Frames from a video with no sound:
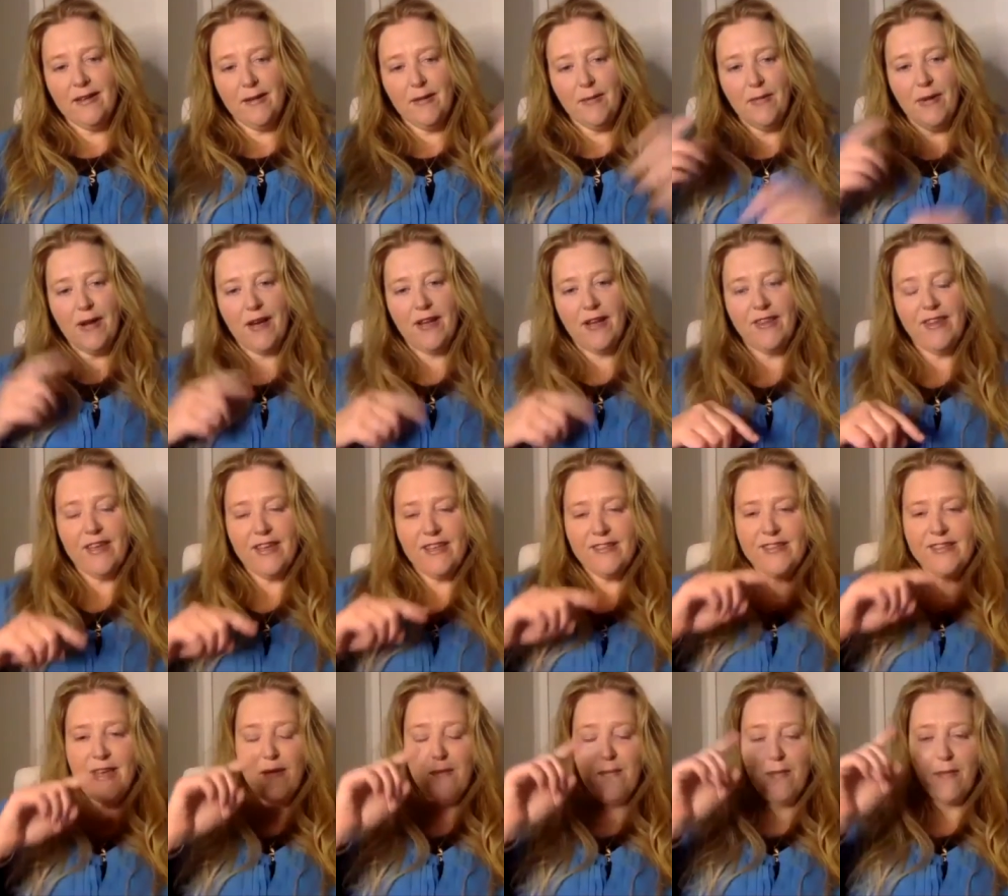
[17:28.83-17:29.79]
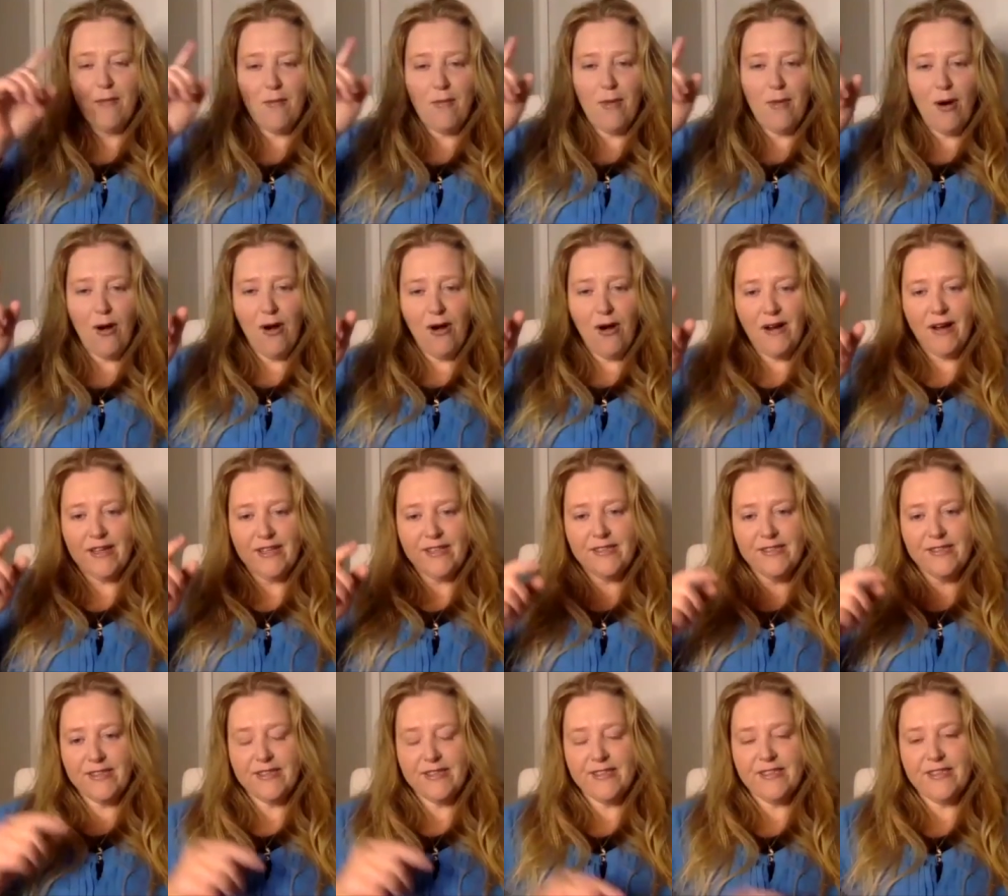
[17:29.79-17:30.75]
but i think it's our minds
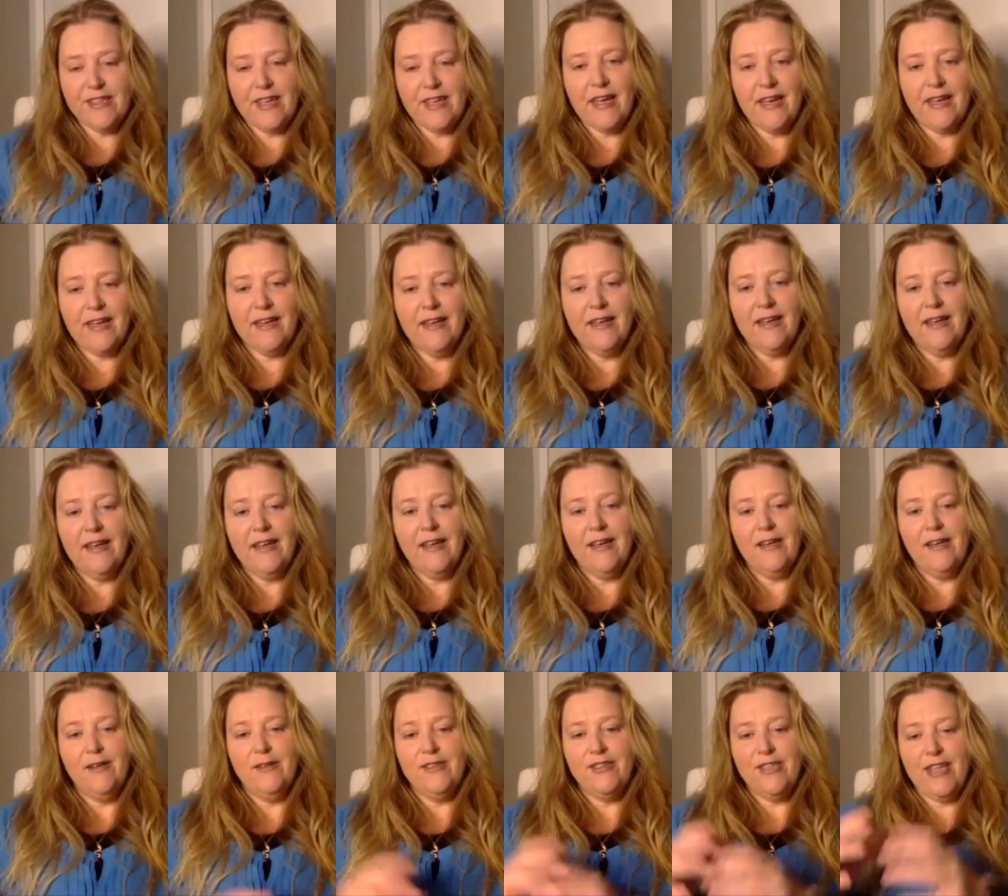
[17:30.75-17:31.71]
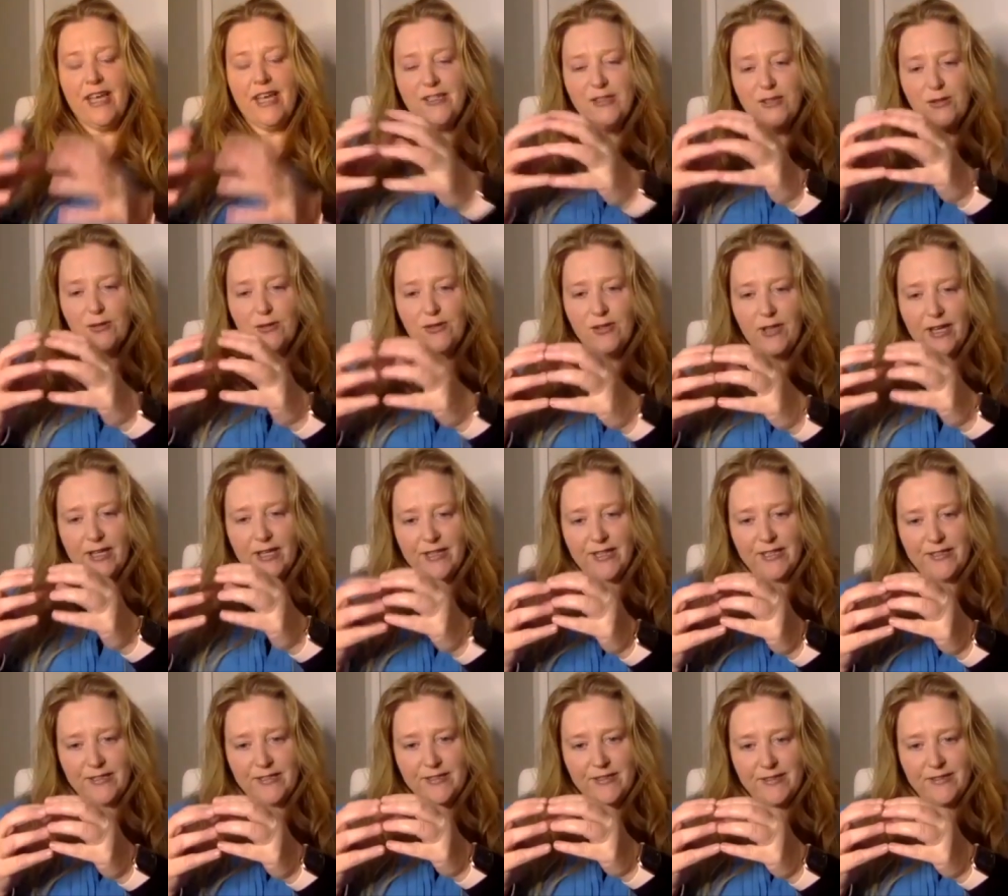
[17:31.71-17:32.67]
that say sex looks like
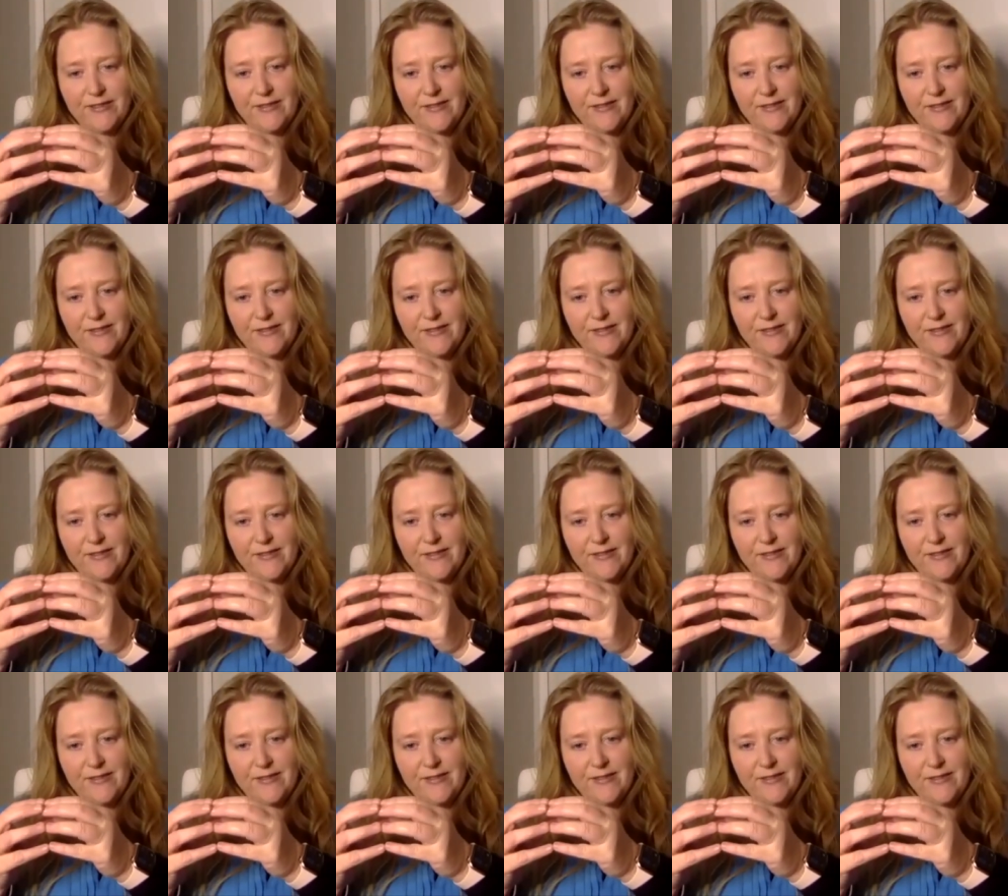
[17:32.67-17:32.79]
this